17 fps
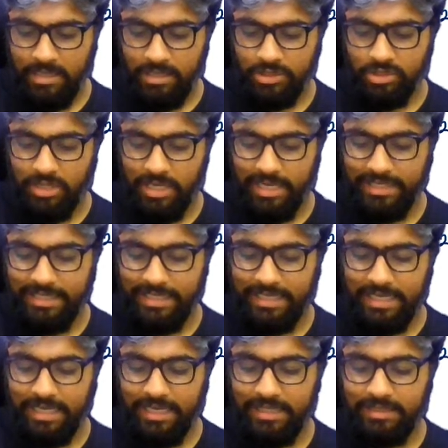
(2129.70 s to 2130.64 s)
So
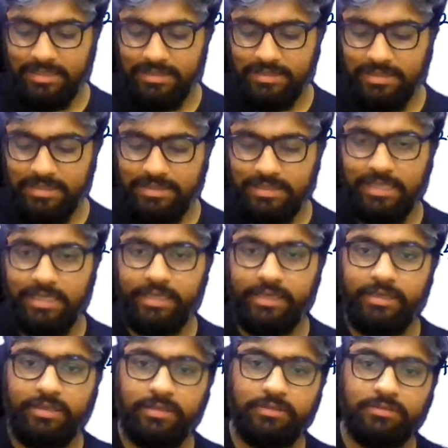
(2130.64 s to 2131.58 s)
Aniket, is this
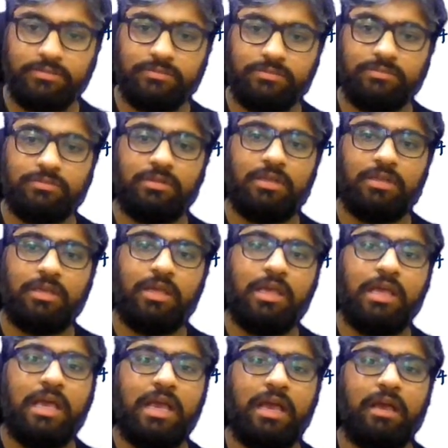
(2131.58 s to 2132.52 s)
clear?
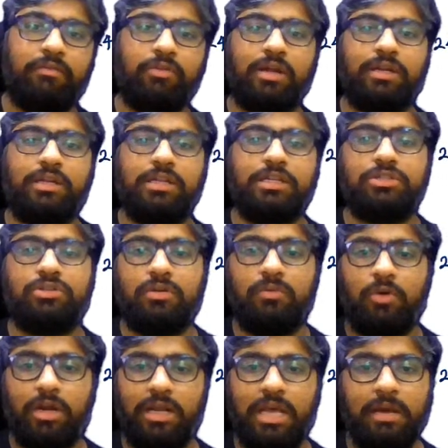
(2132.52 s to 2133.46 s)
Have you understood
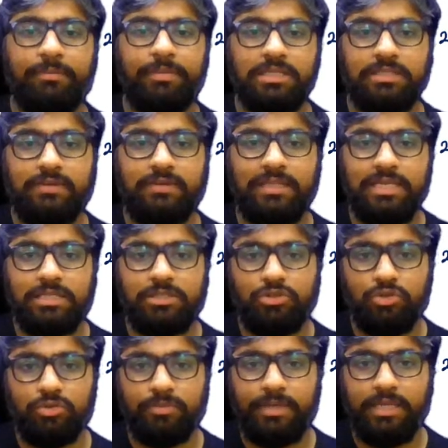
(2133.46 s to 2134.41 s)
what happens when there's
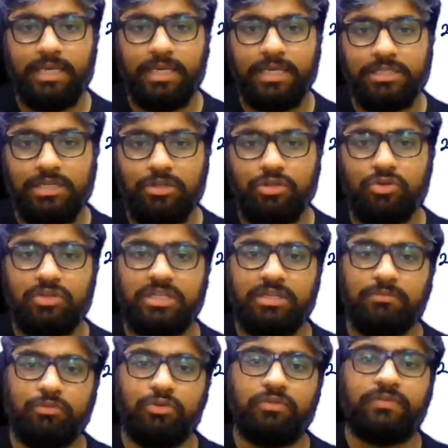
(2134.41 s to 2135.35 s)
duplication? You
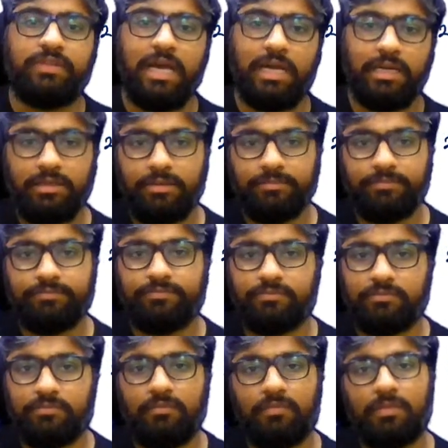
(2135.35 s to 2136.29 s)
remove that.
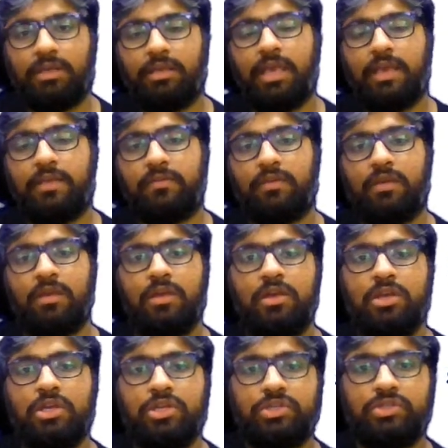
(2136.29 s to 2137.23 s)
Yes.
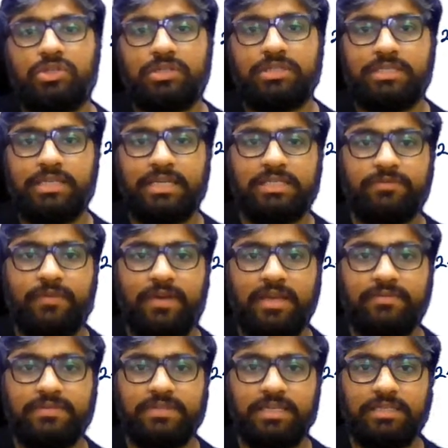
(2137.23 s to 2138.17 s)
So
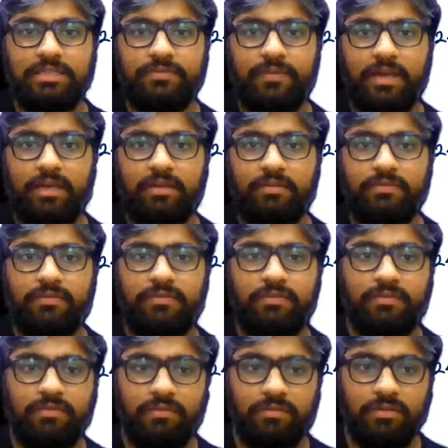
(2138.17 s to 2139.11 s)
6565,
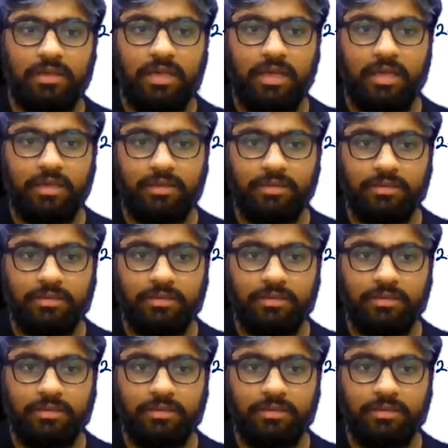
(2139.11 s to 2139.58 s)
okay.